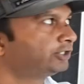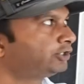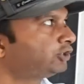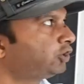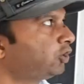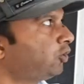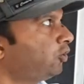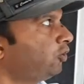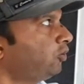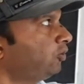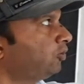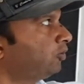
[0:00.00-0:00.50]

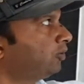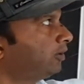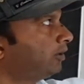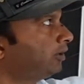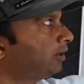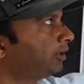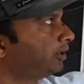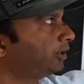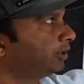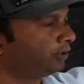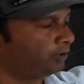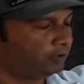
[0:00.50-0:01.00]

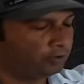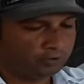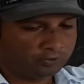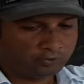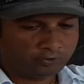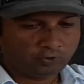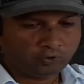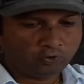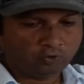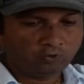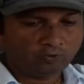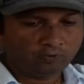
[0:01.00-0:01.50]
So
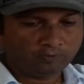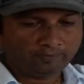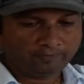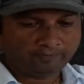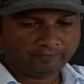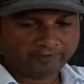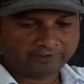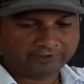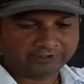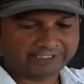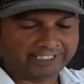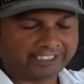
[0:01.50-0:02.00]

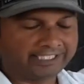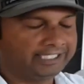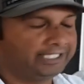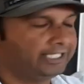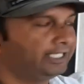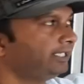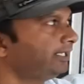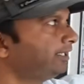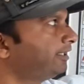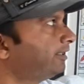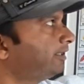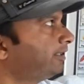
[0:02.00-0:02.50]
you
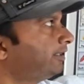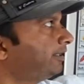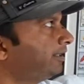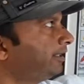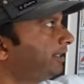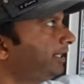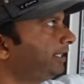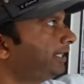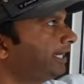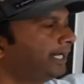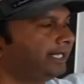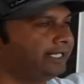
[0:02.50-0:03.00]
study
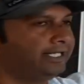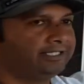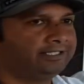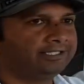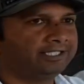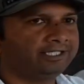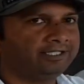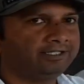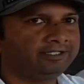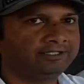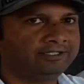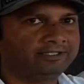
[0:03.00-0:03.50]
regarding
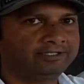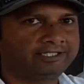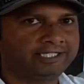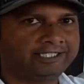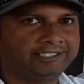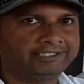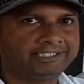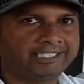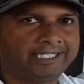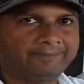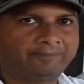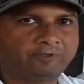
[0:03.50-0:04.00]
the
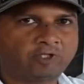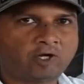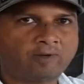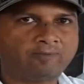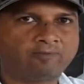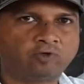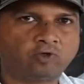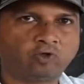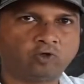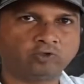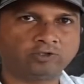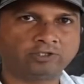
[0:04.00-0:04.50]
concept
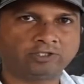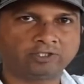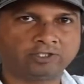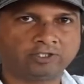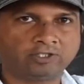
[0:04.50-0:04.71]
of growth.